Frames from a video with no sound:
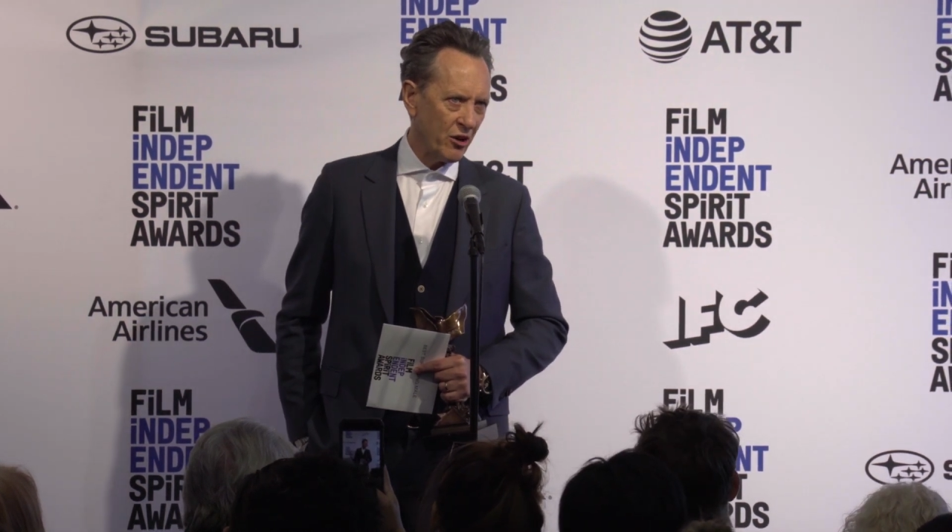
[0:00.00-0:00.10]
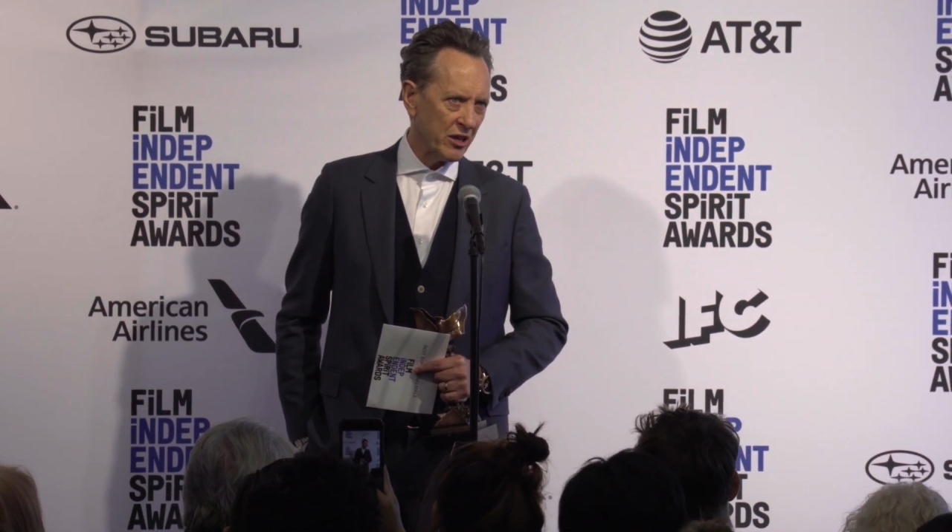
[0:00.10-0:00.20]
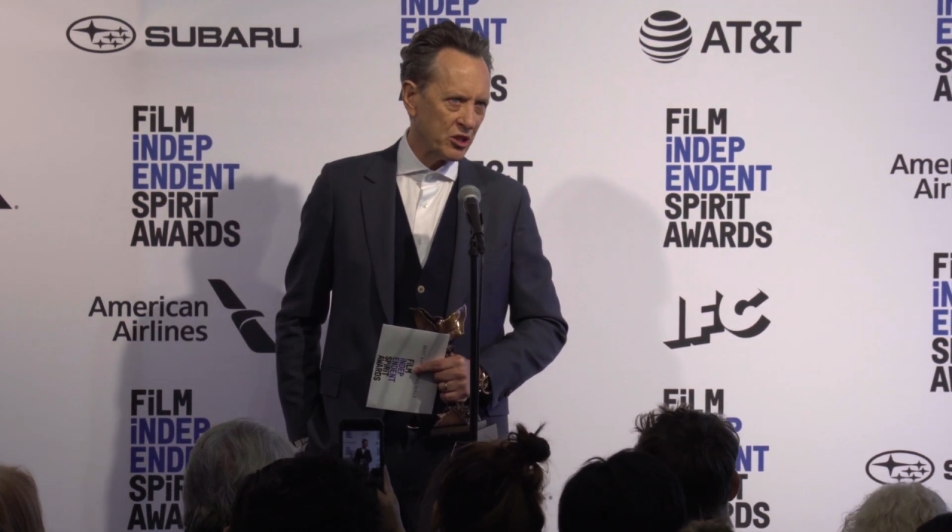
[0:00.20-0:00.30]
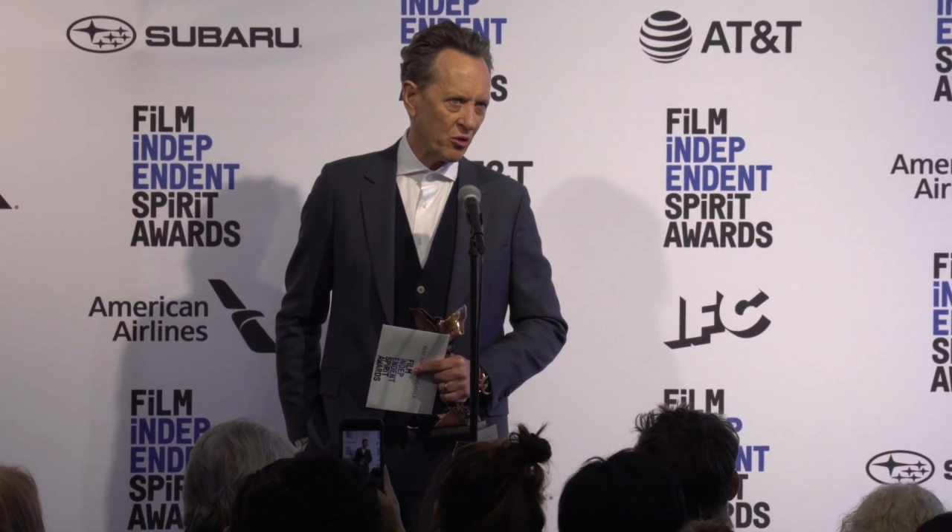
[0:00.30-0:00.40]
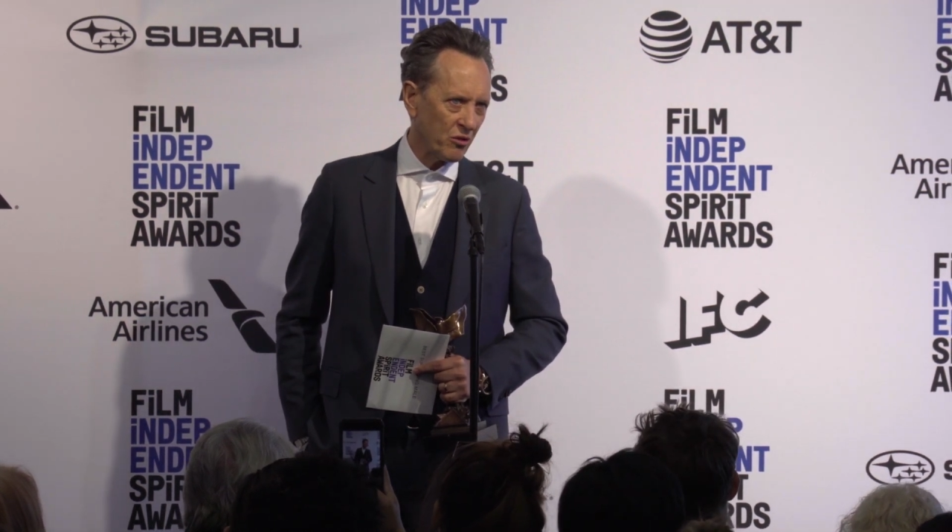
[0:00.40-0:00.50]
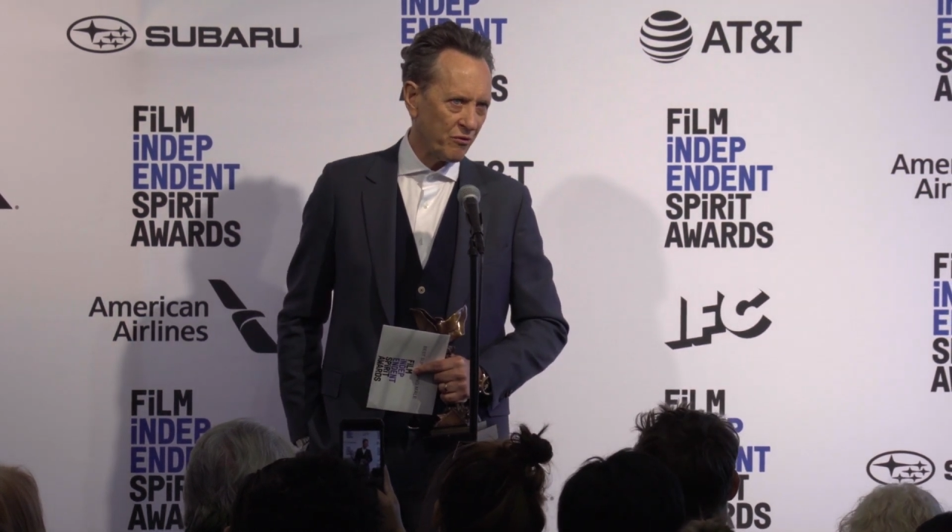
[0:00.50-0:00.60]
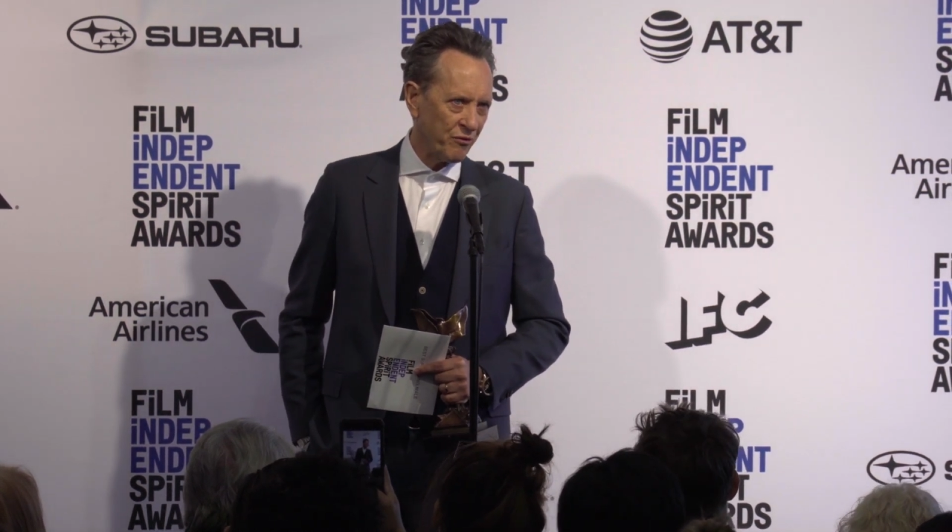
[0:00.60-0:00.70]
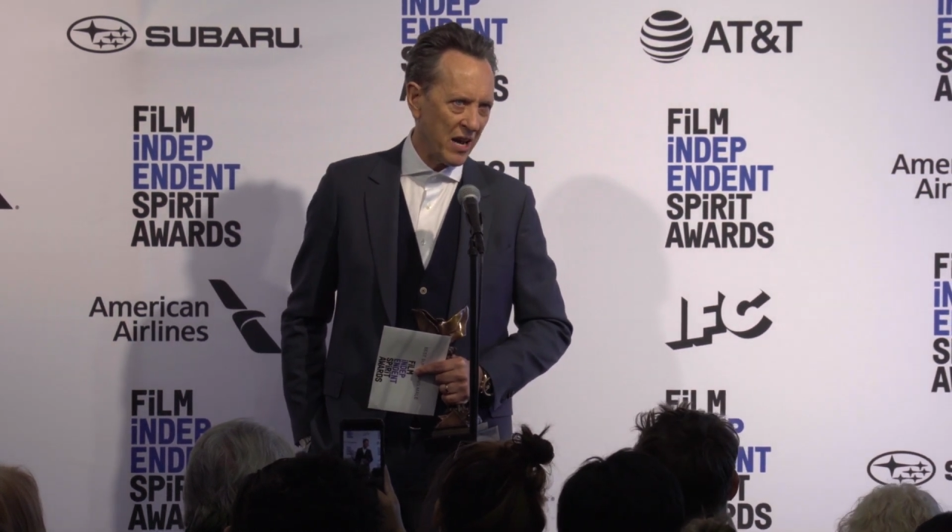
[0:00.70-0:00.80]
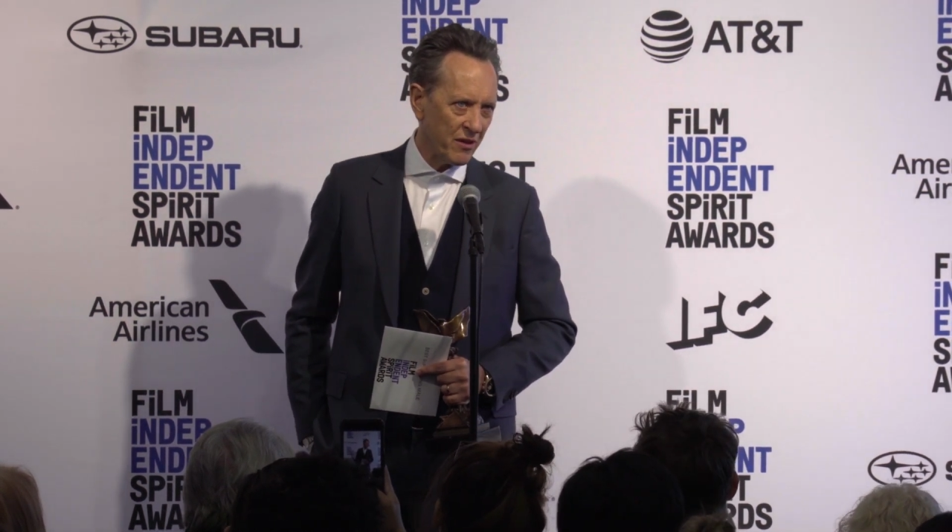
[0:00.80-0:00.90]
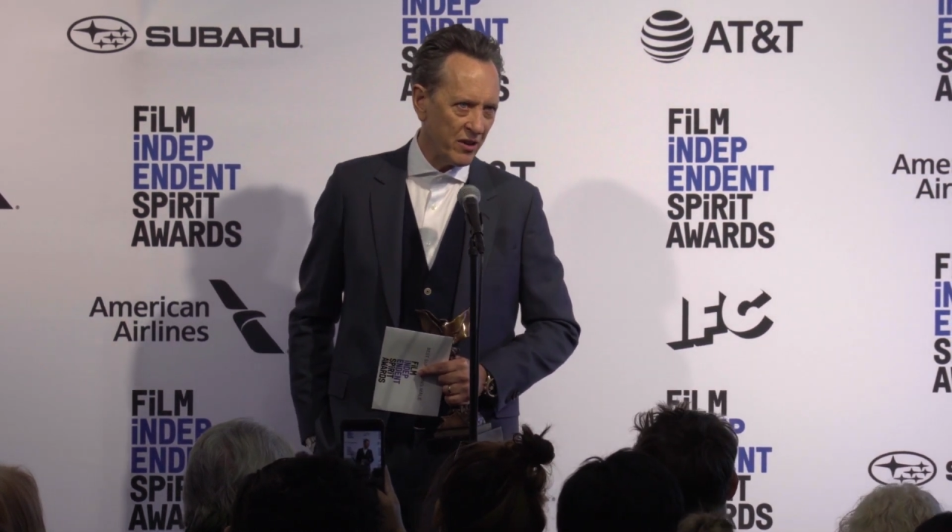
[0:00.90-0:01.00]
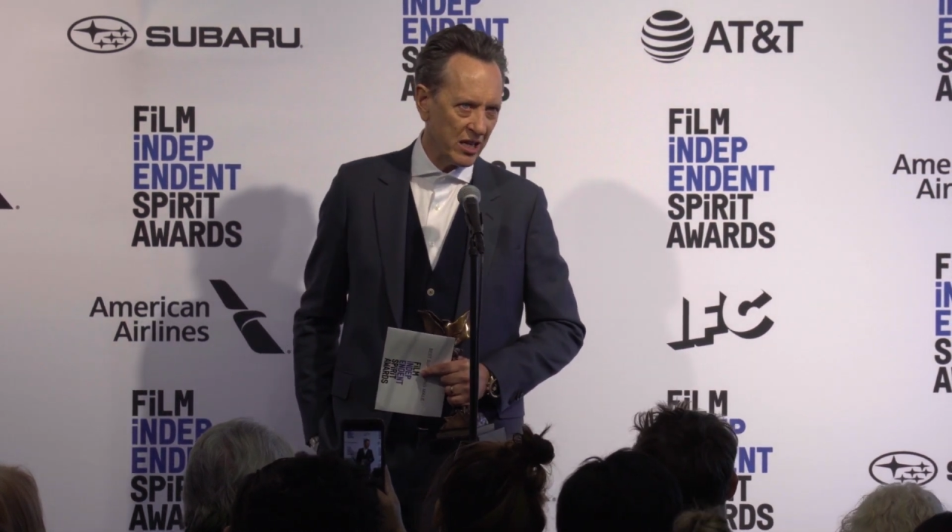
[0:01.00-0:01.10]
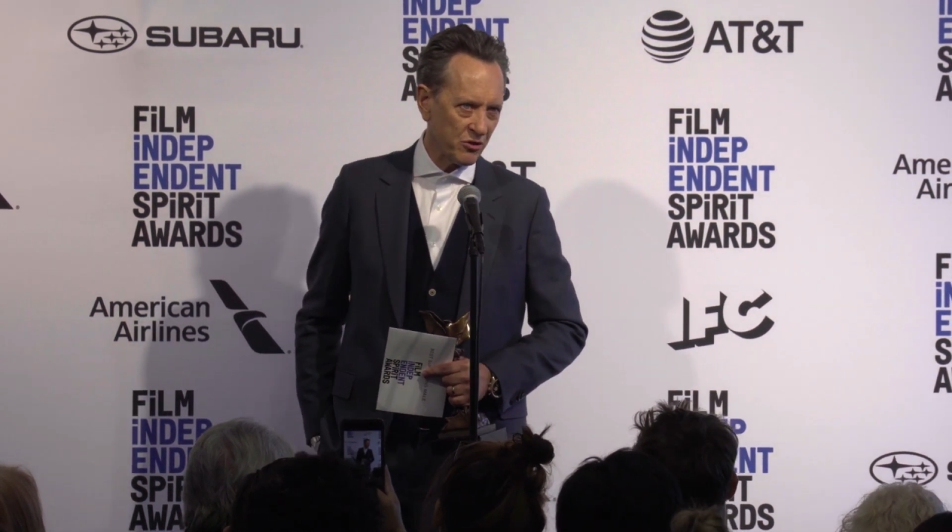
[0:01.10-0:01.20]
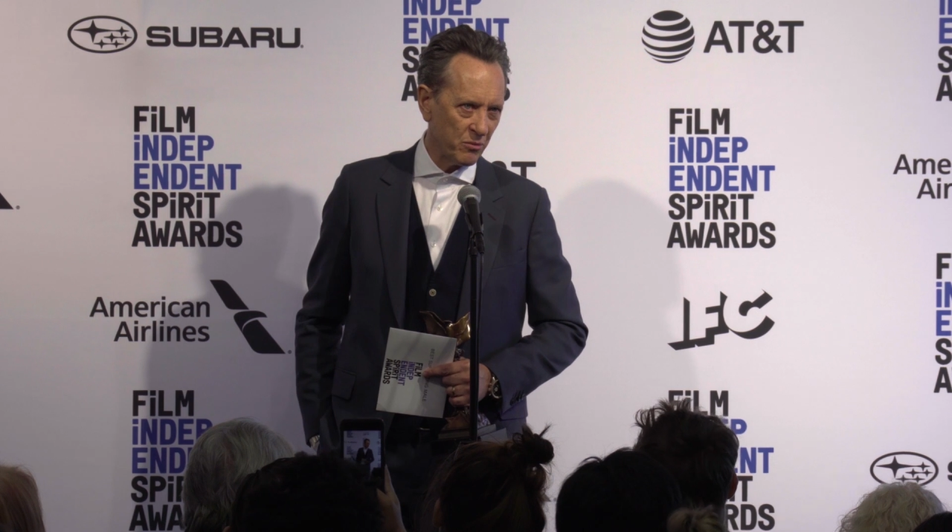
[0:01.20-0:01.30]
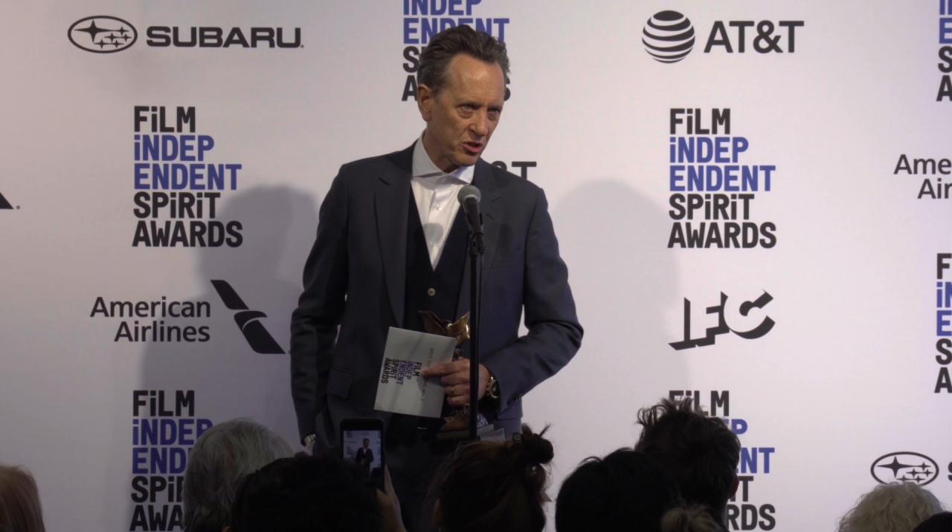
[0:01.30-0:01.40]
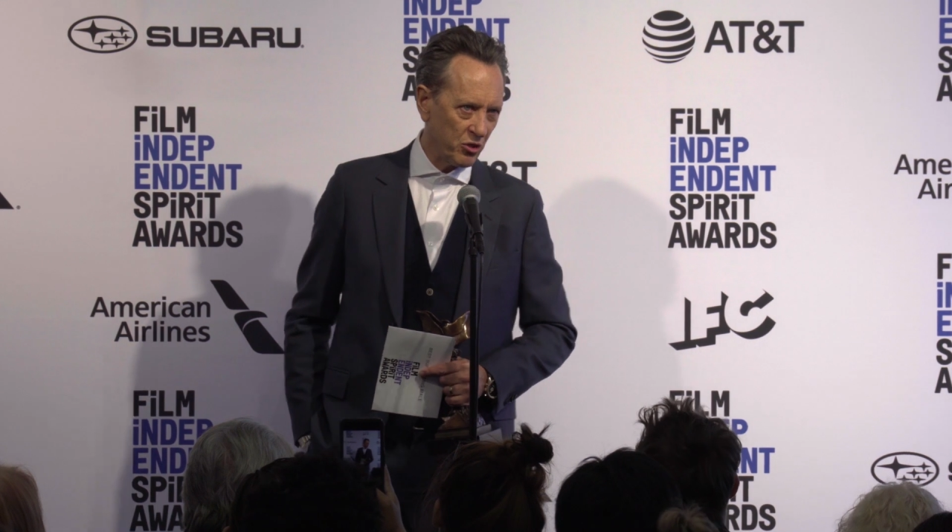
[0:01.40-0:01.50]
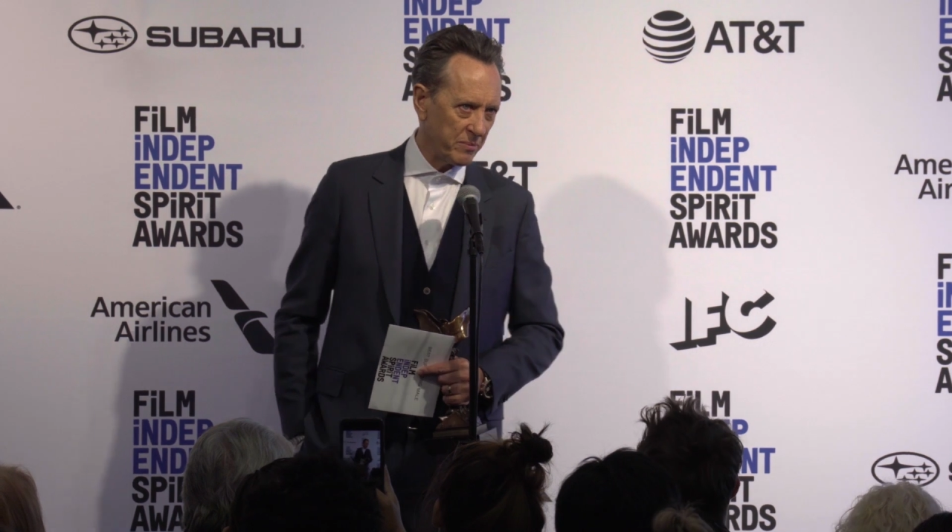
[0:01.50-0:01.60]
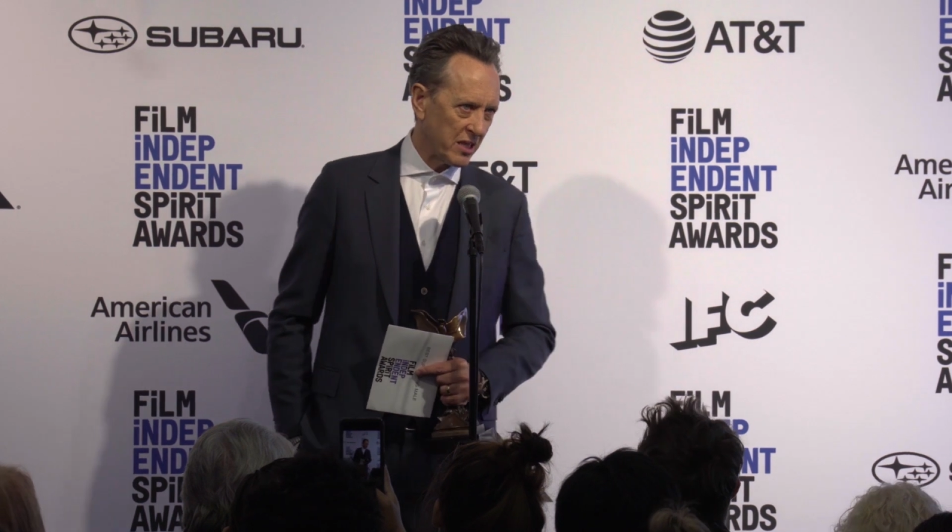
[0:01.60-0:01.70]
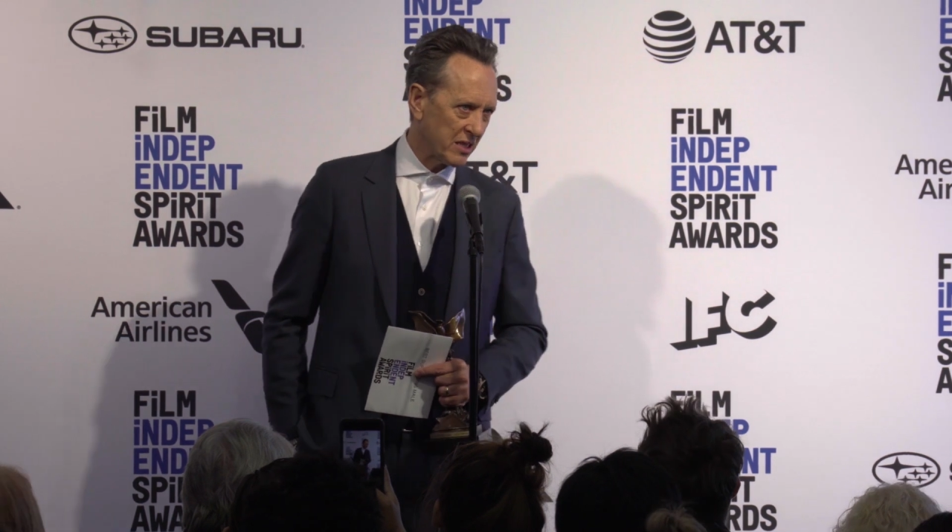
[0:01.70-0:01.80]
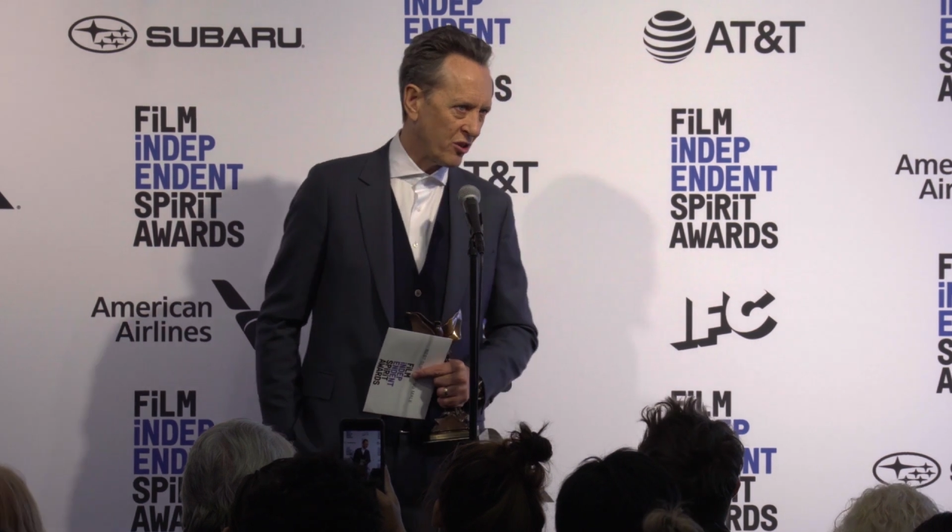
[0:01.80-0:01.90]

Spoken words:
and it took 5 years from script to